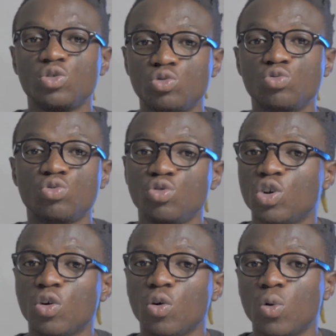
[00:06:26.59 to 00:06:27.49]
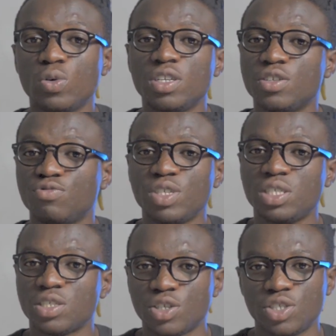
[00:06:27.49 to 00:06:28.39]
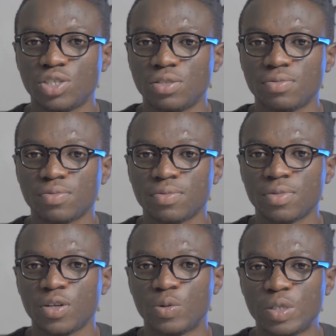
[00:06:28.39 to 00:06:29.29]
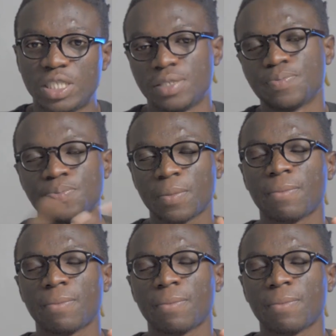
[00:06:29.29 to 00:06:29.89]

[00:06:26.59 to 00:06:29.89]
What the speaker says: do your own research, which